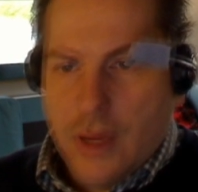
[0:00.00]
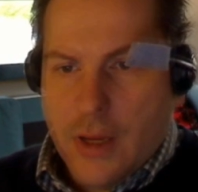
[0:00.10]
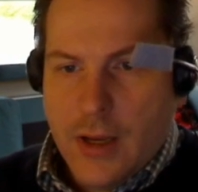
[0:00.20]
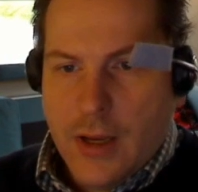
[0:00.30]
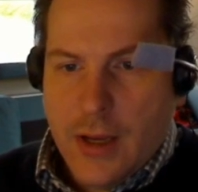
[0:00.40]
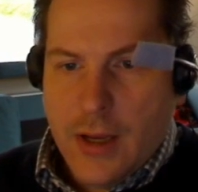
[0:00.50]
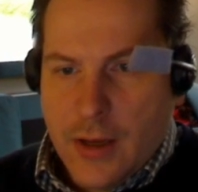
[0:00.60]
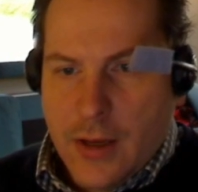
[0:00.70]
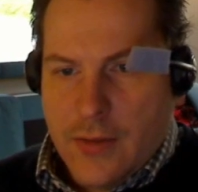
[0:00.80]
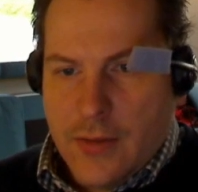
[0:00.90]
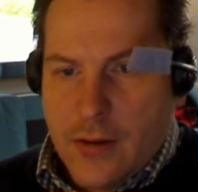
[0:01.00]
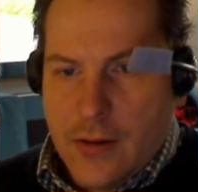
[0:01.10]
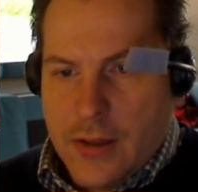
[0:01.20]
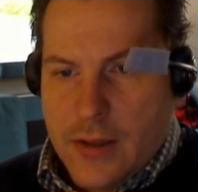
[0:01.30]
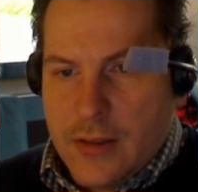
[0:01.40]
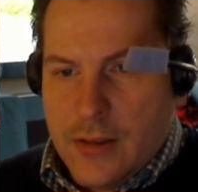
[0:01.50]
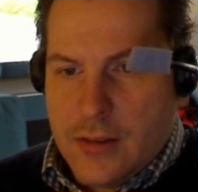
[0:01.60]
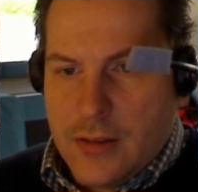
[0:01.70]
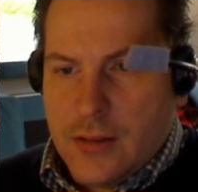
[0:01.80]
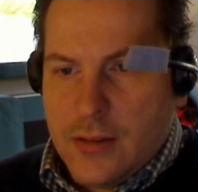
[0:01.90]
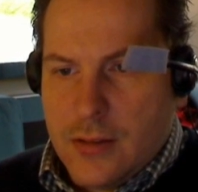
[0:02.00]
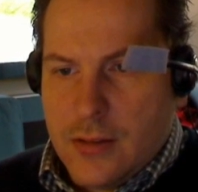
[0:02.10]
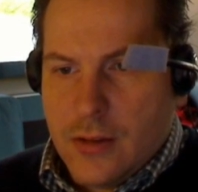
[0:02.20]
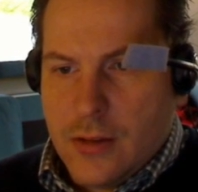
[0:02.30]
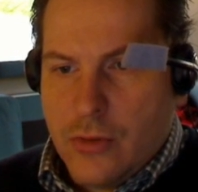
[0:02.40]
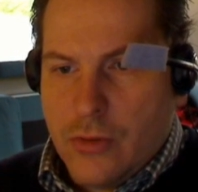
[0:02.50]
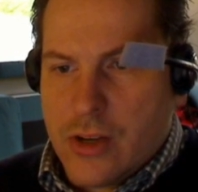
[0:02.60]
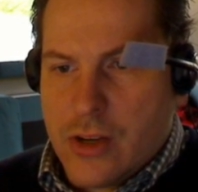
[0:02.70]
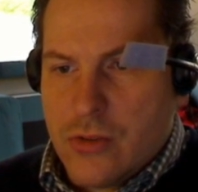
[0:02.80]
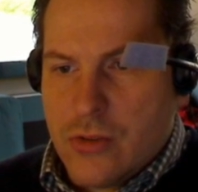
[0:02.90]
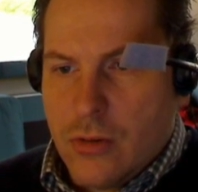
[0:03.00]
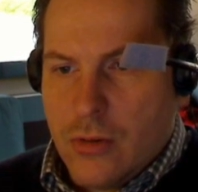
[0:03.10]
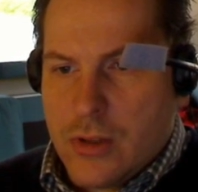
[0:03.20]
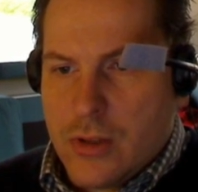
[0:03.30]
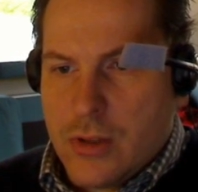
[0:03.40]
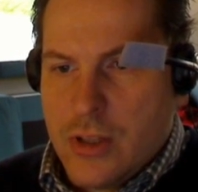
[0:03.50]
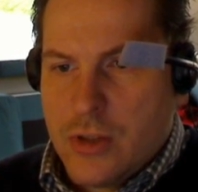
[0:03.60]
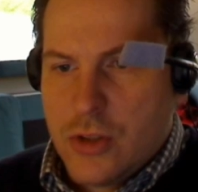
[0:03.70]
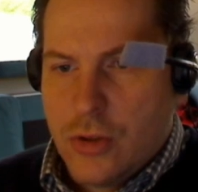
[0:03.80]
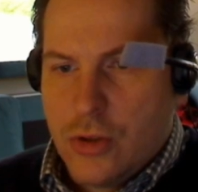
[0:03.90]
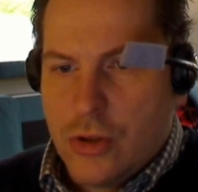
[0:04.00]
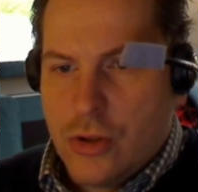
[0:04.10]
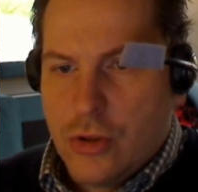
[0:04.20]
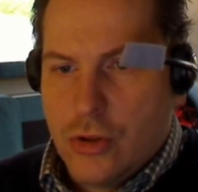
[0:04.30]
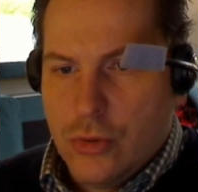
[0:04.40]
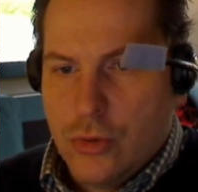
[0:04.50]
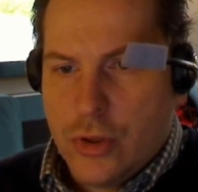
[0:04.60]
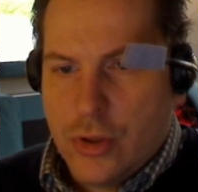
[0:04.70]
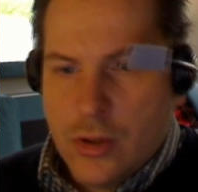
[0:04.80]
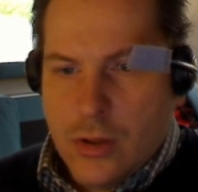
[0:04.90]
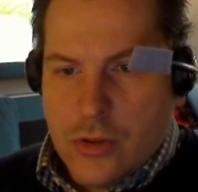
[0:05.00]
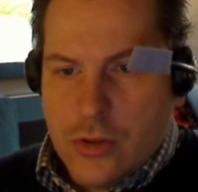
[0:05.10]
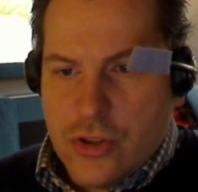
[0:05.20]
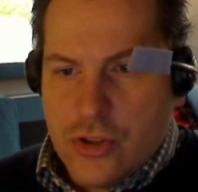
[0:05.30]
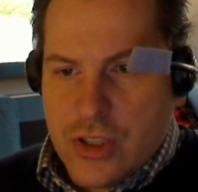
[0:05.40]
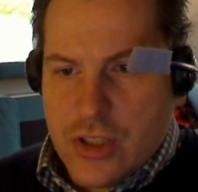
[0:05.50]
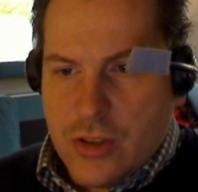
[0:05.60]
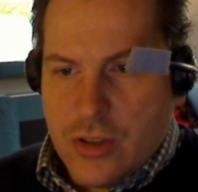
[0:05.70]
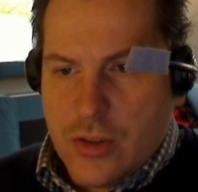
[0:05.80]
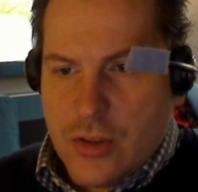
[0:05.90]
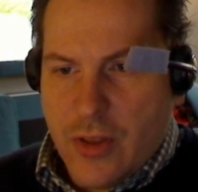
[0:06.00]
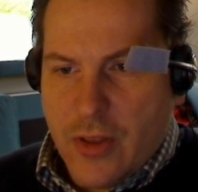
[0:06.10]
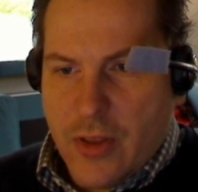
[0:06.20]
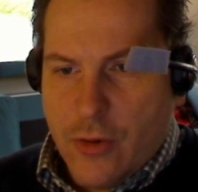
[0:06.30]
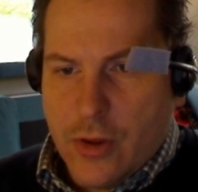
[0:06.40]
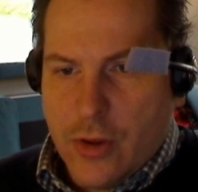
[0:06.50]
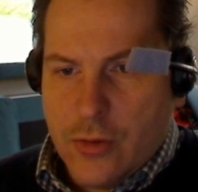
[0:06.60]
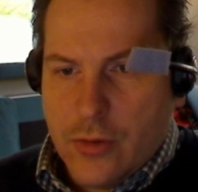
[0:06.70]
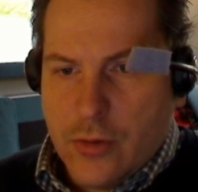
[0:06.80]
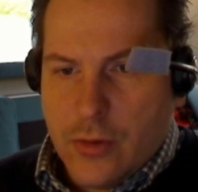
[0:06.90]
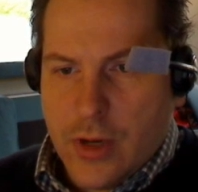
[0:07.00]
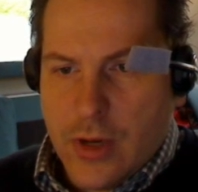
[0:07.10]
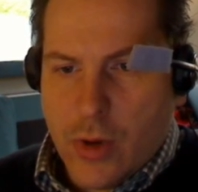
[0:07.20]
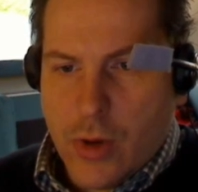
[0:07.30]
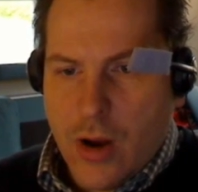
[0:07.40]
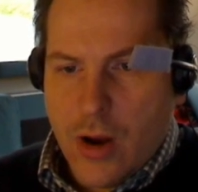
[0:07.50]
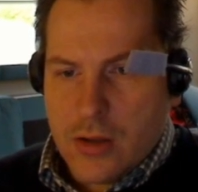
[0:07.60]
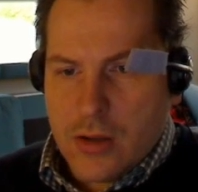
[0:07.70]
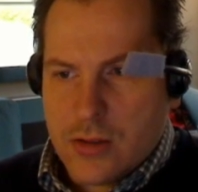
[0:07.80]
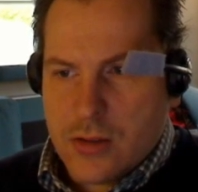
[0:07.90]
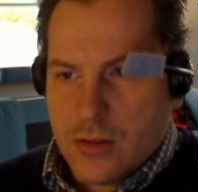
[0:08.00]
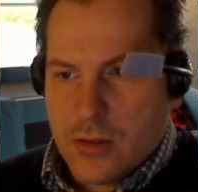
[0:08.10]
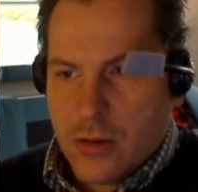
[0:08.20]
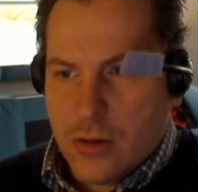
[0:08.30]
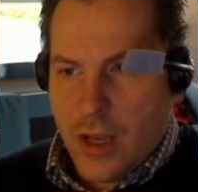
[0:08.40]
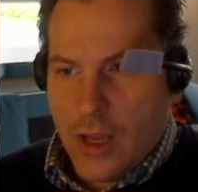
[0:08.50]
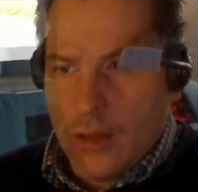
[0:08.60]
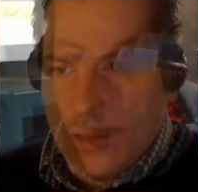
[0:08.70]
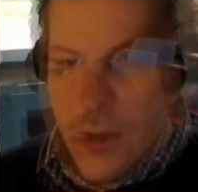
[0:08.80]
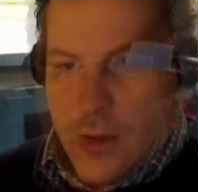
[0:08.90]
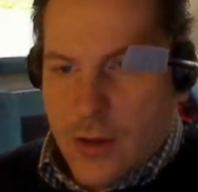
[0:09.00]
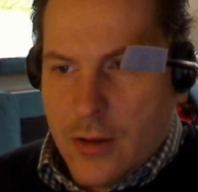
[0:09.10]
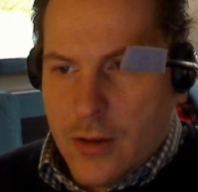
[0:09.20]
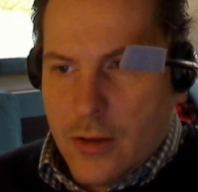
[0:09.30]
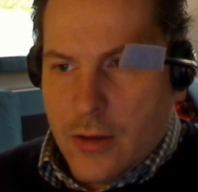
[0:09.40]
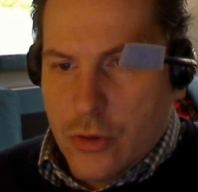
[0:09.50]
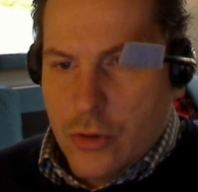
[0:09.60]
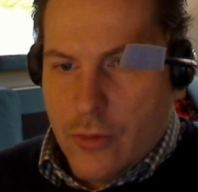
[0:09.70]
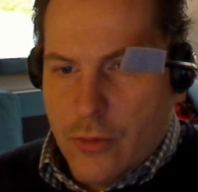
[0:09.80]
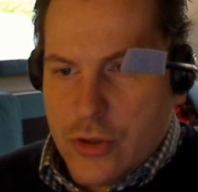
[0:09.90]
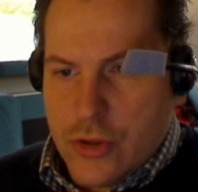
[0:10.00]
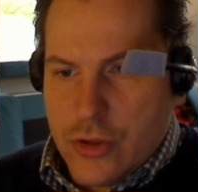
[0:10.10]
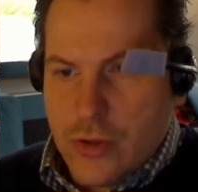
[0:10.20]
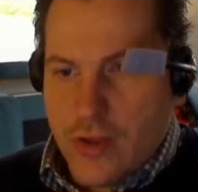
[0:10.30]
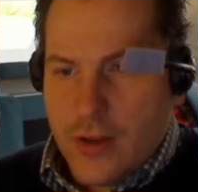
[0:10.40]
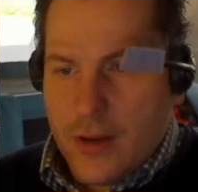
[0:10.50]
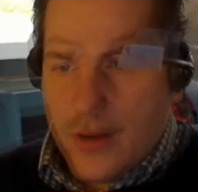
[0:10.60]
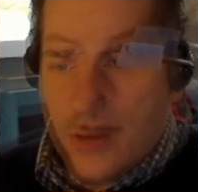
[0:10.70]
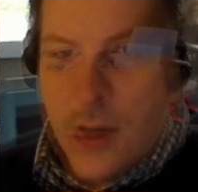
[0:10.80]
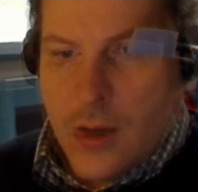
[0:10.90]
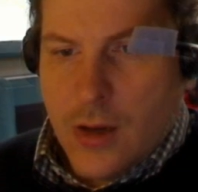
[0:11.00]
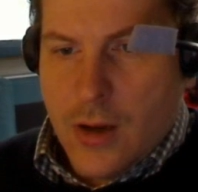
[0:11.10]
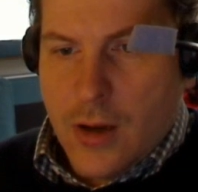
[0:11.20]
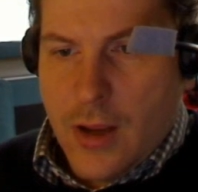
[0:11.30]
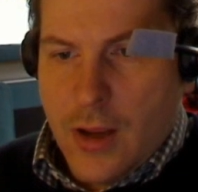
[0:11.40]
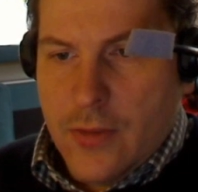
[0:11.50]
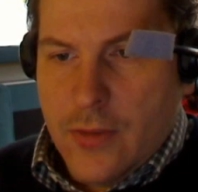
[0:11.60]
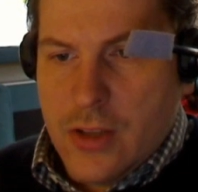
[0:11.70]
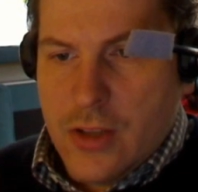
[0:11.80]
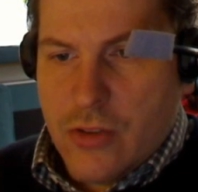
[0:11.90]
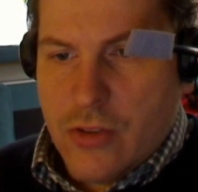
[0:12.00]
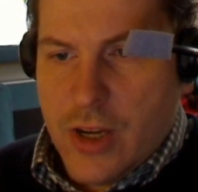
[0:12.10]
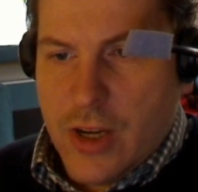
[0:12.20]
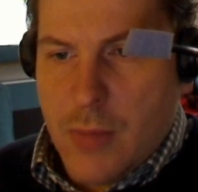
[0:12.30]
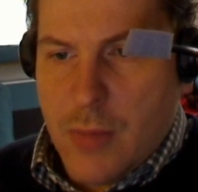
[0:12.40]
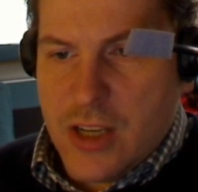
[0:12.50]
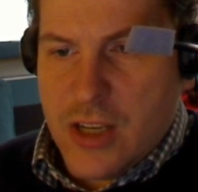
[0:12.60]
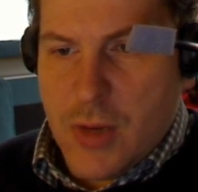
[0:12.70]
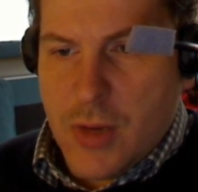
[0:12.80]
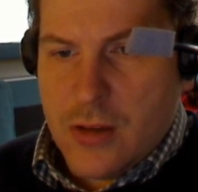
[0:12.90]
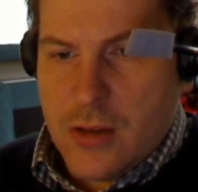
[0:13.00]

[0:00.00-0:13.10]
And there is the RAID controller seems to be good. Suggested something for the, the network cards. Okay, a newer version of that and the integrated management